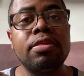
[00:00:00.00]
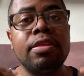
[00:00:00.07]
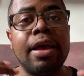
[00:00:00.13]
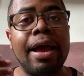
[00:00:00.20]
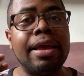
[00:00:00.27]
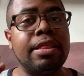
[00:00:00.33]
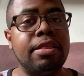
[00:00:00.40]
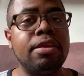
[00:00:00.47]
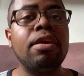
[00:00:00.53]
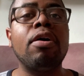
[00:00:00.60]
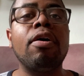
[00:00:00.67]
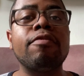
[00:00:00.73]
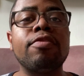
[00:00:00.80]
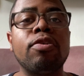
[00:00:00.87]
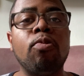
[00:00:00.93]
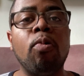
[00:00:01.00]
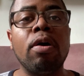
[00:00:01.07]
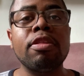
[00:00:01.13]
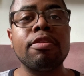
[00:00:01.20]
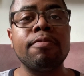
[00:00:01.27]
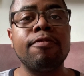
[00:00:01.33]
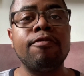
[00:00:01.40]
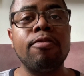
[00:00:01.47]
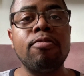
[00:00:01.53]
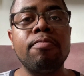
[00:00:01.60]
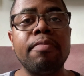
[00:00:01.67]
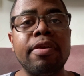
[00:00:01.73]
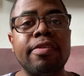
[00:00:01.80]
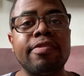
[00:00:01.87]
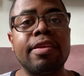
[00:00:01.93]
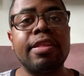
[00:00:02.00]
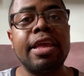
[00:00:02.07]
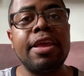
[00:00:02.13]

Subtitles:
the idea of the quantum foam is that